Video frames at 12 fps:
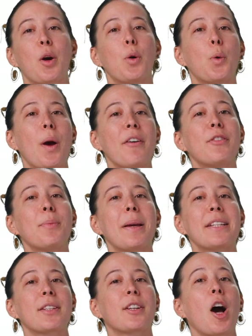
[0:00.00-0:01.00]
that whoever
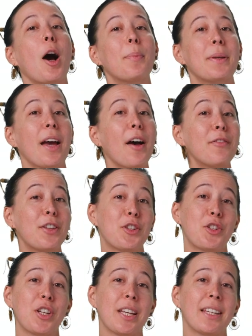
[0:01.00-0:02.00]
makes a copy of the
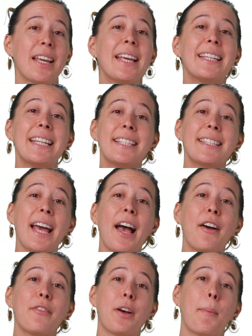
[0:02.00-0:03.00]
sheet needs to
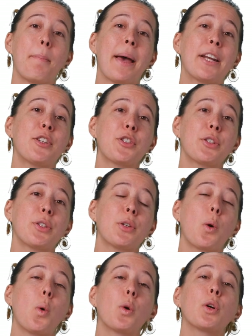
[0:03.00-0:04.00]
have a
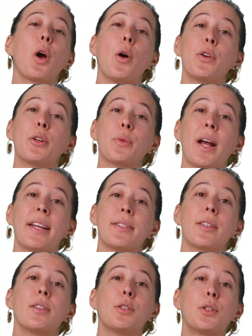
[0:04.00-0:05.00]
manager or owner
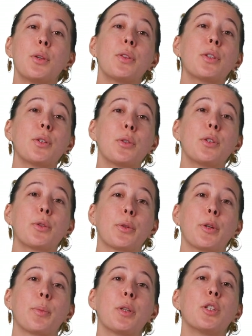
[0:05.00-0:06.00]
rights to the Google
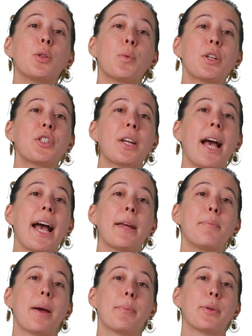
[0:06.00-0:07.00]
group you wish to
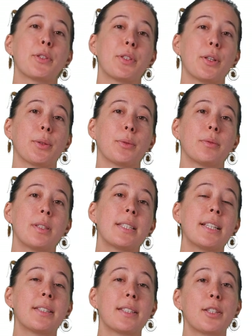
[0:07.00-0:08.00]
add members to,
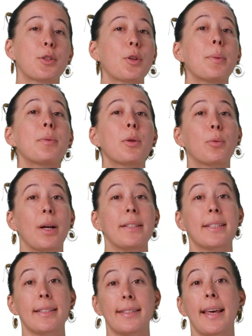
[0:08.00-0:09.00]
since the script
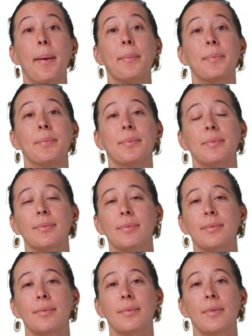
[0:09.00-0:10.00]
runs as them.
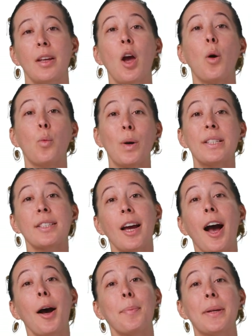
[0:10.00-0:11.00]
Once
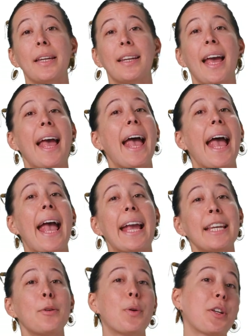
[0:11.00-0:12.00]
copied,
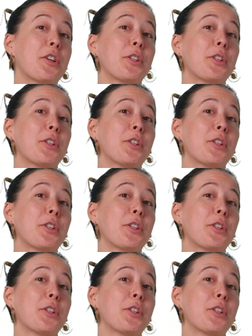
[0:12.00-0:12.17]
anyone